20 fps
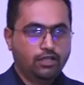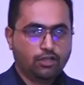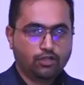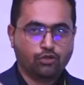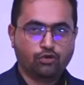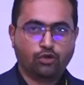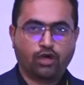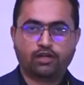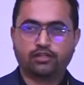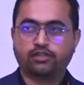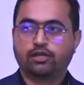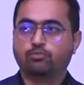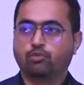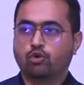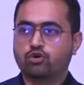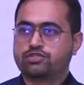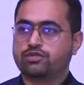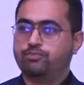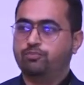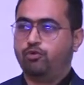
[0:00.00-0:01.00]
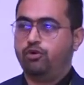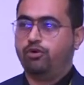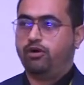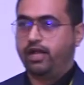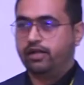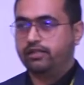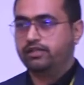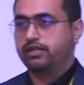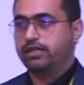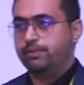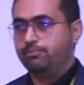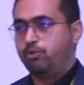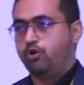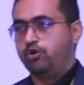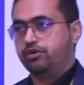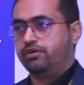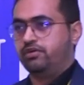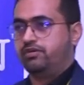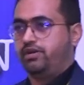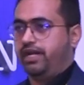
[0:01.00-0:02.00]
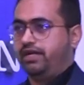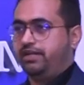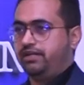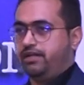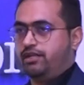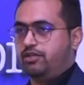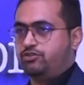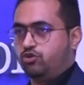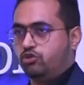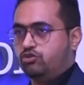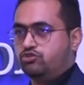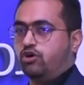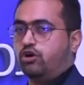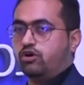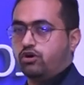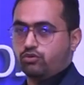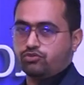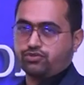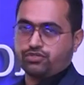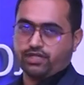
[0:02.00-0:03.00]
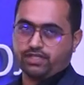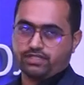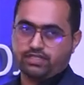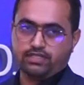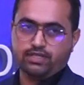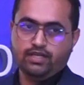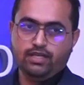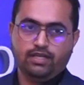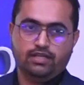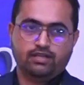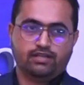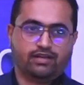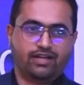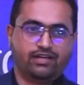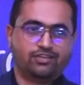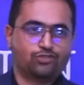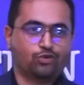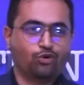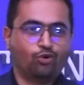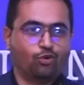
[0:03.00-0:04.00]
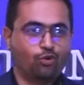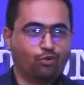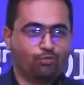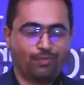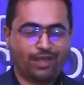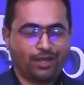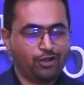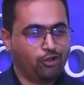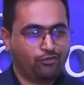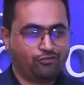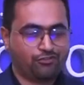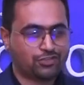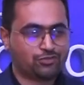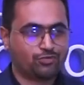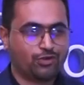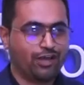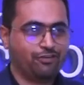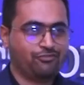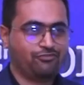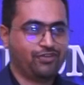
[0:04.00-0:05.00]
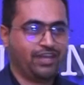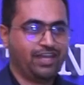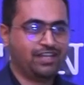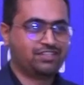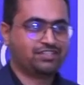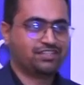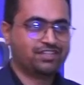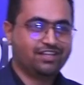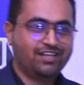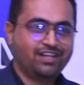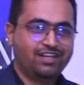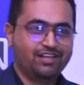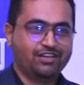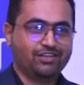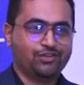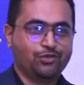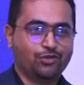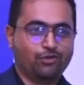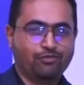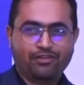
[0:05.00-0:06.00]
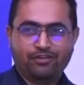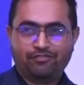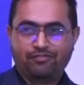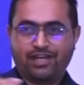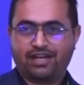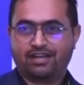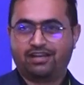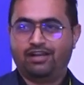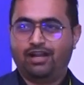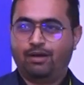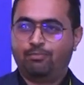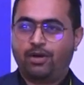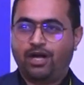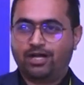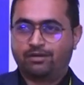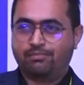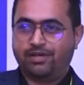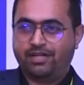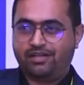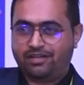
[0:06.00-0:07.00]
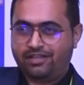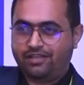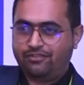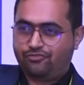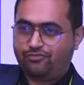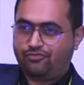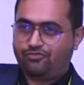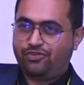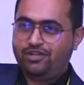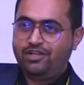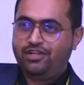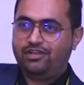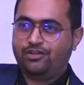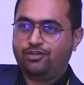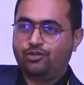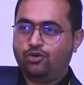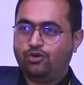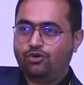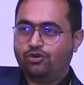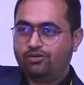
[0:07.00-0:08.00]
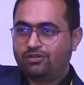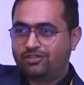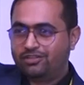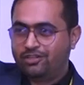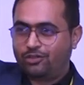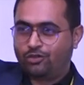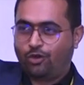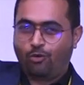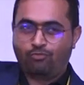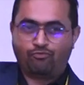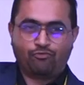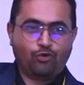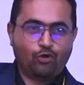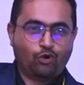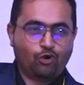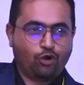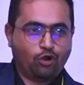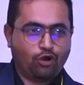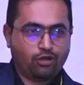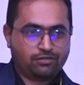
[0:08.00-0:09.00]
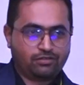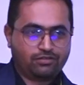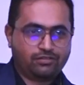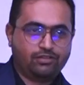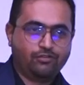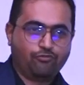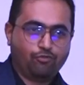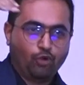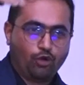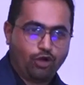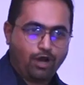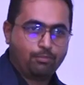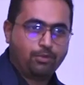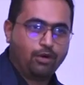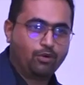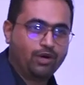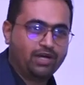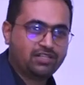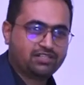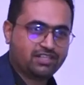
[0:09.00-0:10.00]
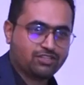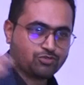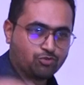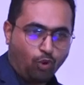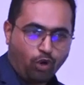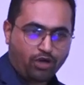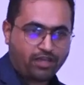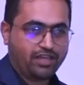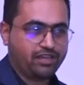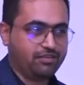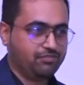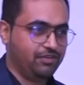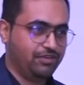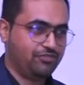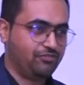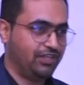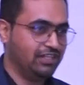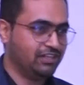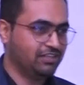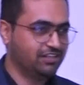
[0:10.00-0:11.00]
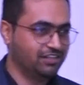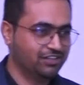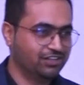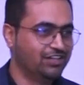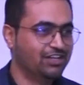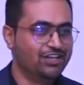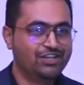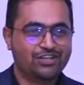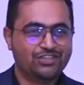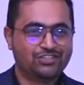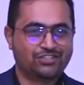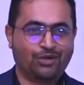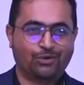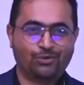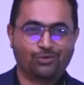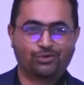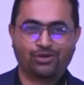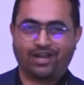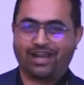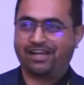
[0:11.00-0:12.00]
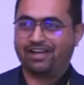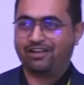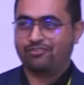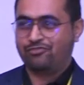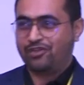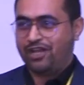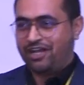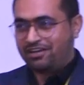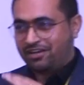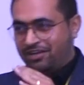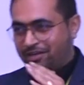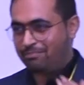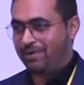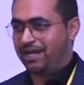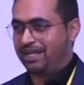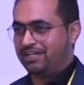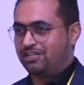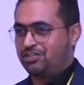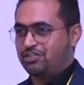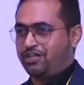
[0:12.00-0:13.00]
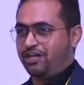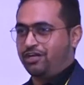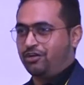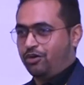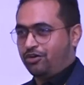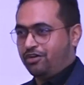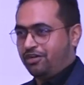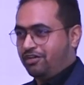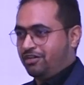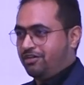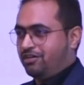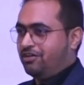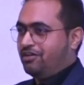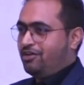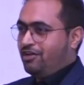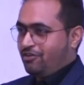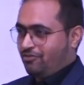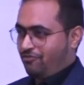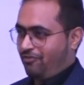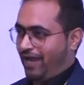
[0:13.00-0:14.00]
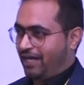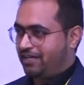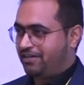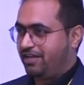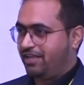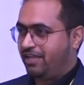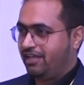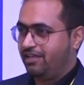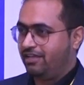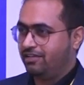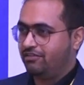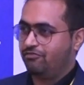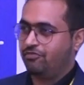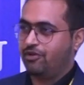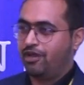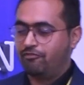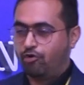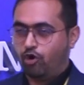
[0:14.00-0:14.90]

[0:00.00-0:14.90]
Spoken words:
another important criteria is also acoustics, right? So many of us would have faced, when we are in an apartment, if the top floor or the floor above us is walking, we feel the sound, and if we are in a metal shed or in a factory, we have